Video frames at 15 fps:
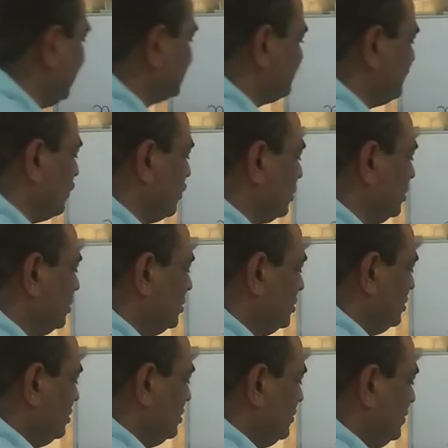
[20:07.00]
is 4,
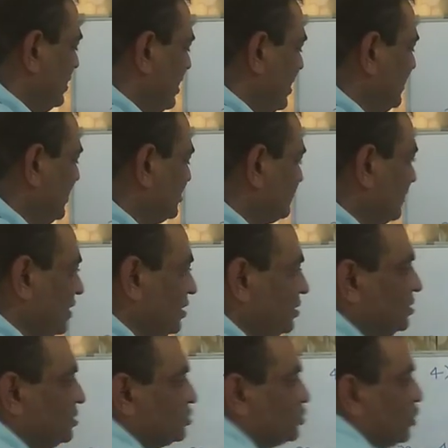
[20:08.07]
m is
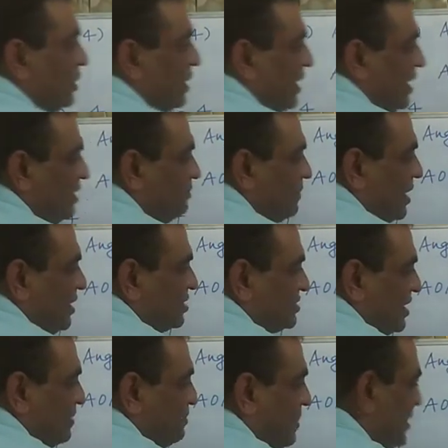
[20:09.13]
1, so n minus m